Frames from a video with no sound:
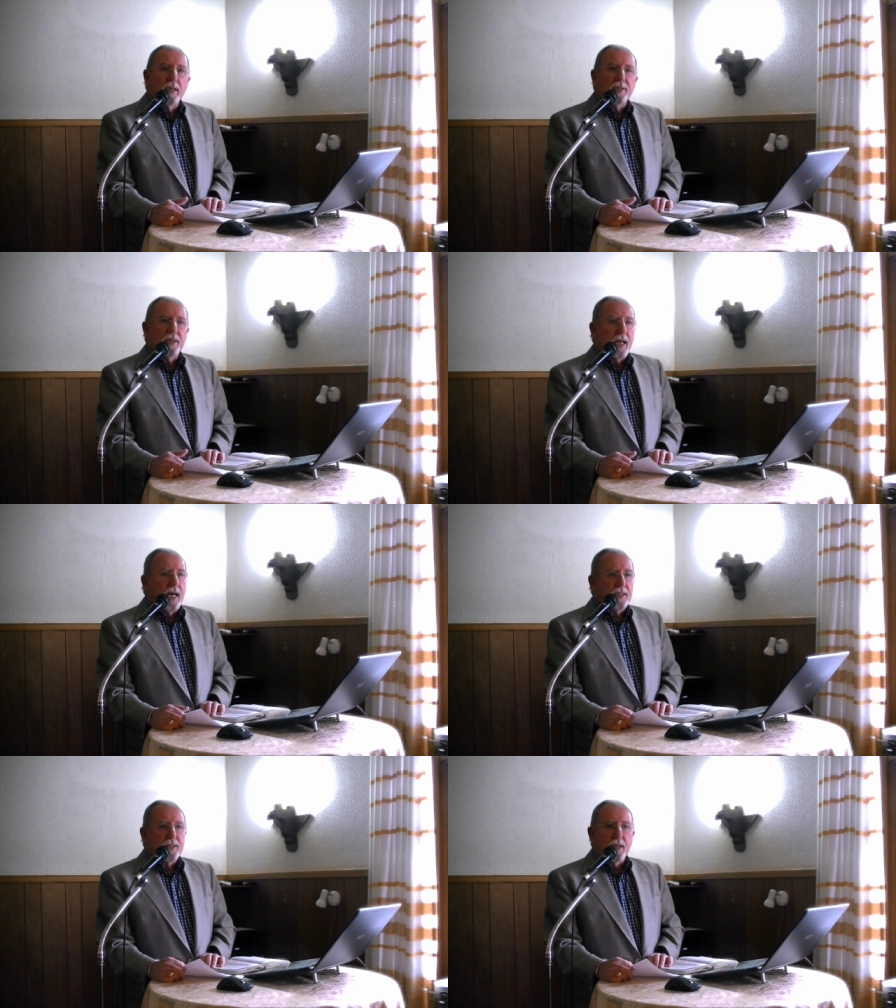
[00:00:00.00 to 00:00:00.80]
He said,
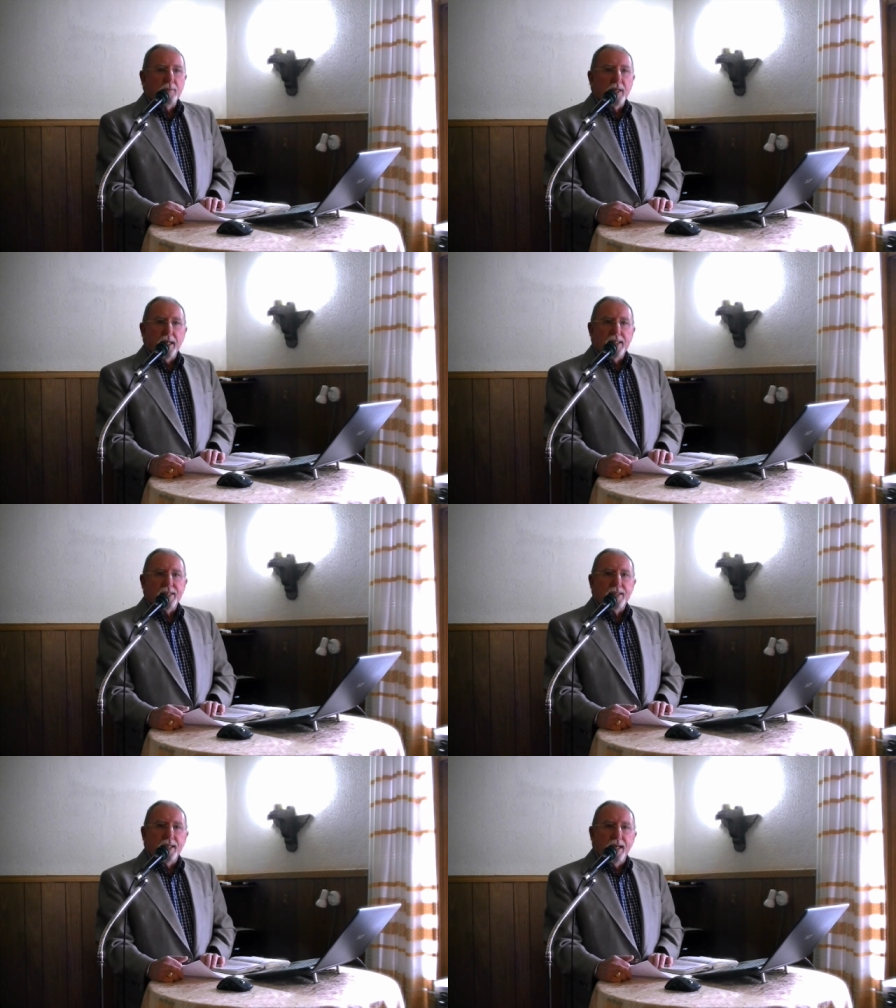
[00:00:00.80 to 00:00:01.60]
I had some
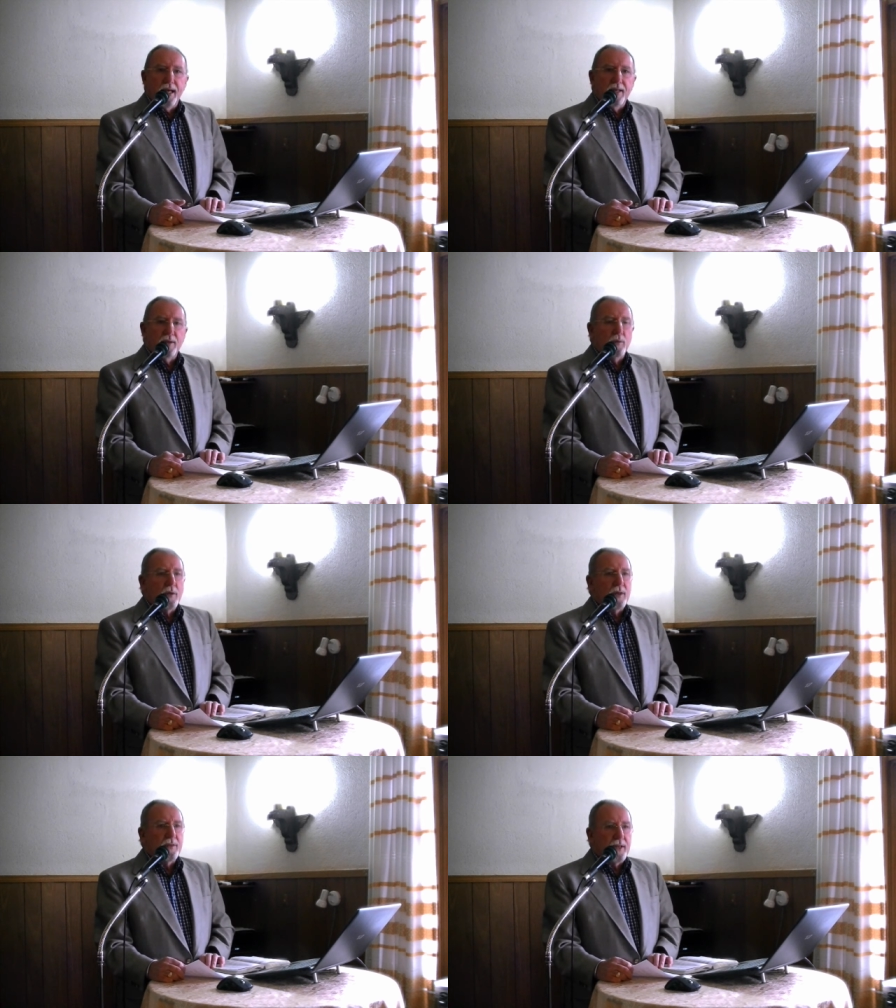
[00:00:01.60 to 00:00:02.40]
kids today that
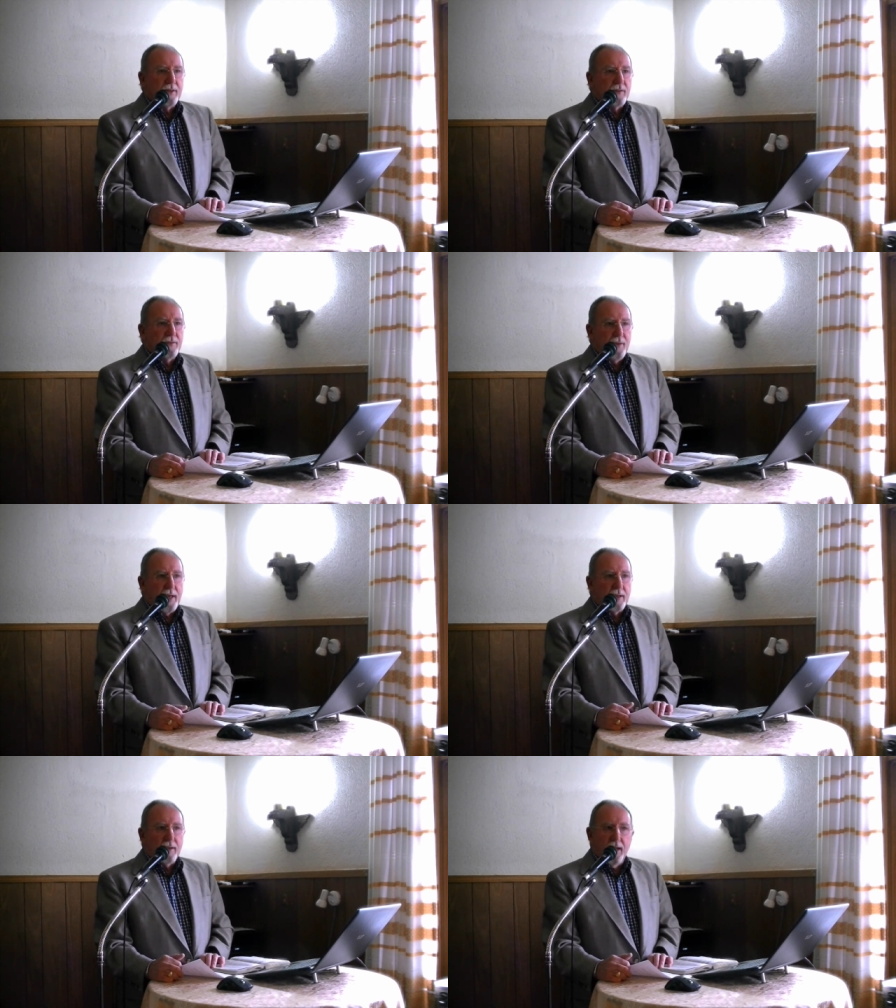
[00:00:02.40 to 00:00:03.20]
were in the
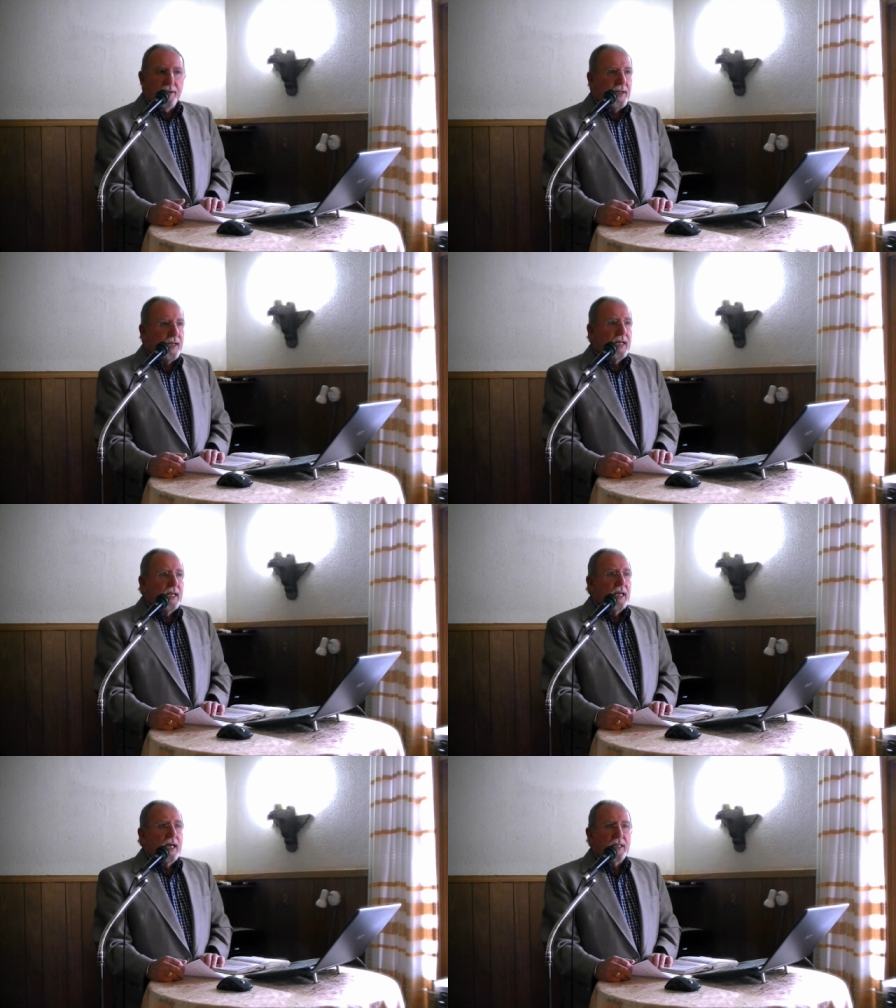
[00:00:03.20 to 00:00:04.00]
fairground
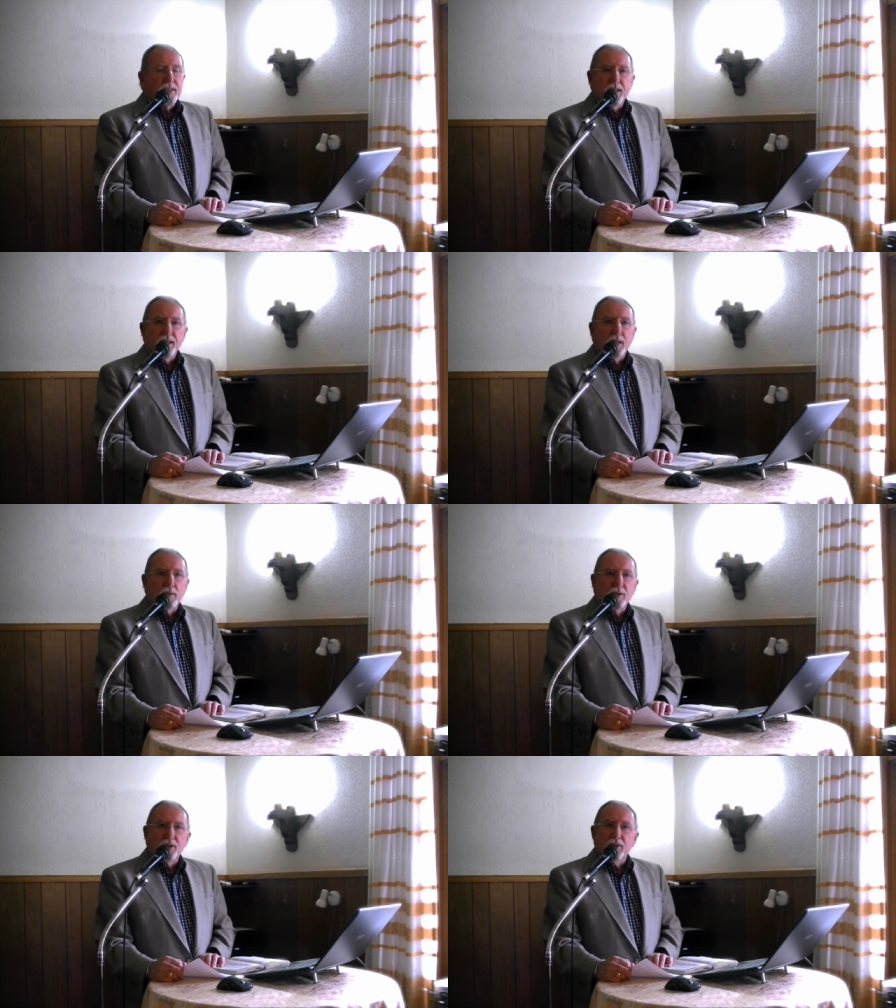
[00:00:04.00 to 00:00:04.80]
and said they
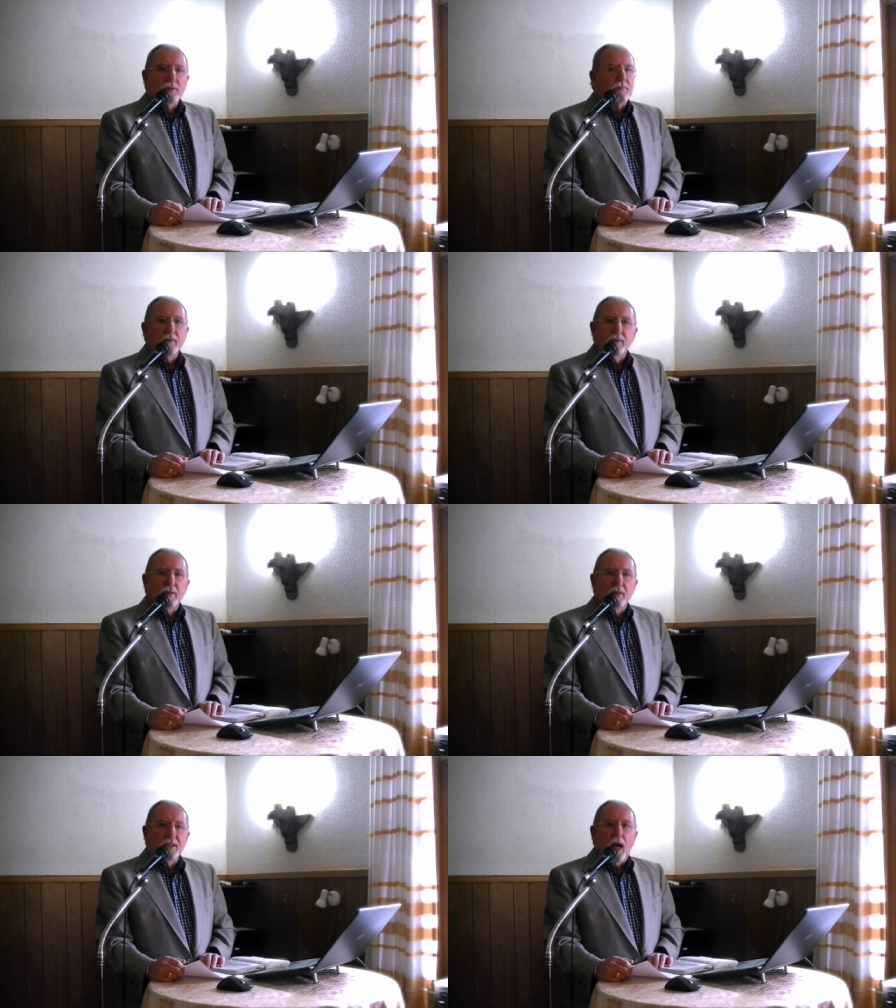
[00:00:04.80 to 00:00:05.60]
were just
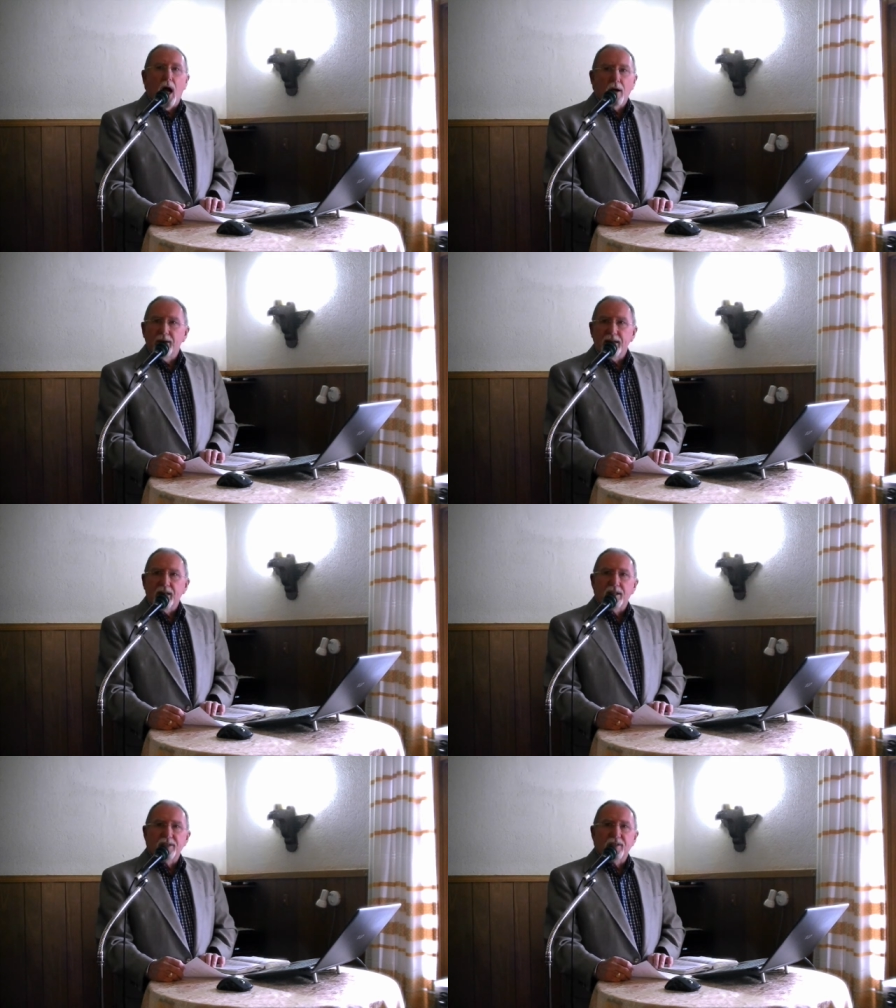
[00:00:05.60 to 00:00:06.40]
as
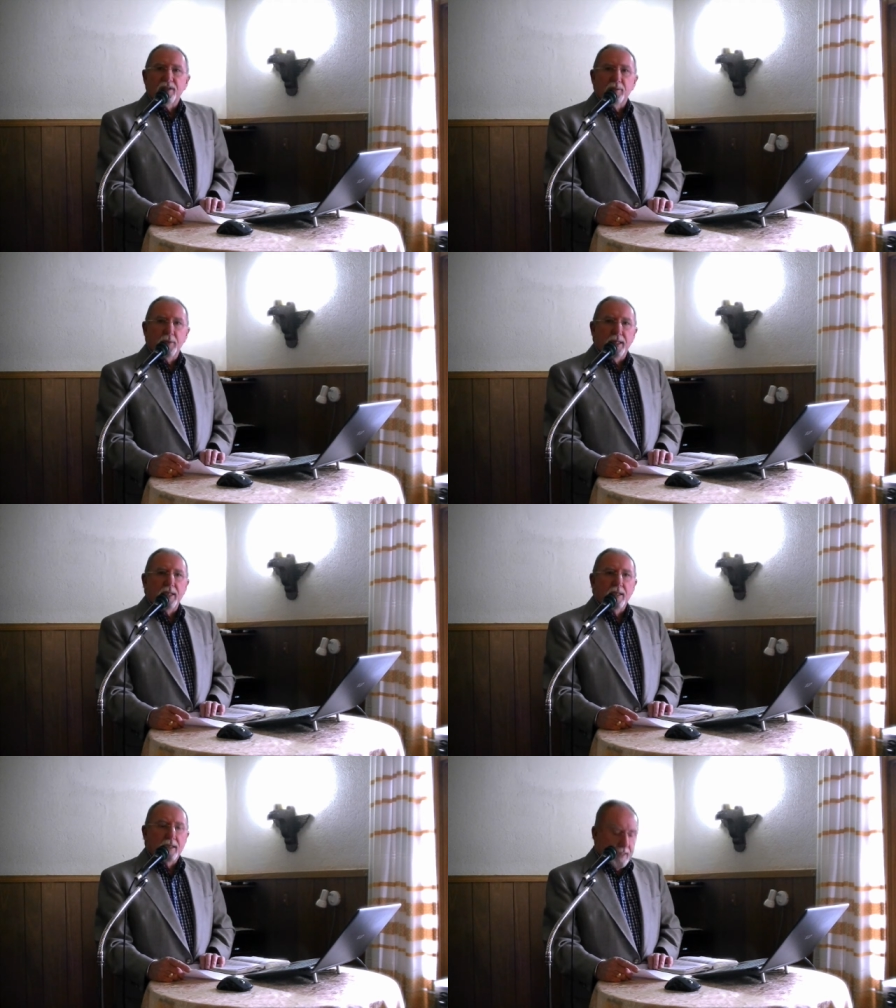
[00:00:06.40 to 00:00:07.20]
arrogant as they could
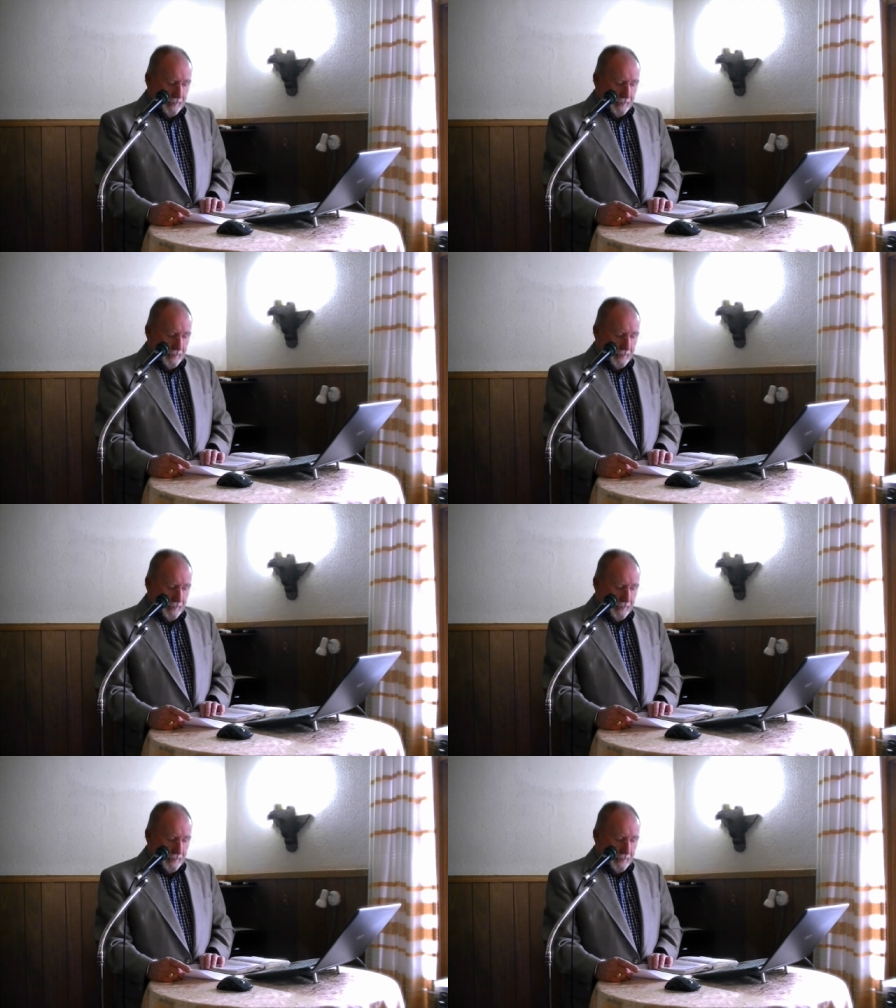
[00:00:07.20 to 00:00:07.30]
be.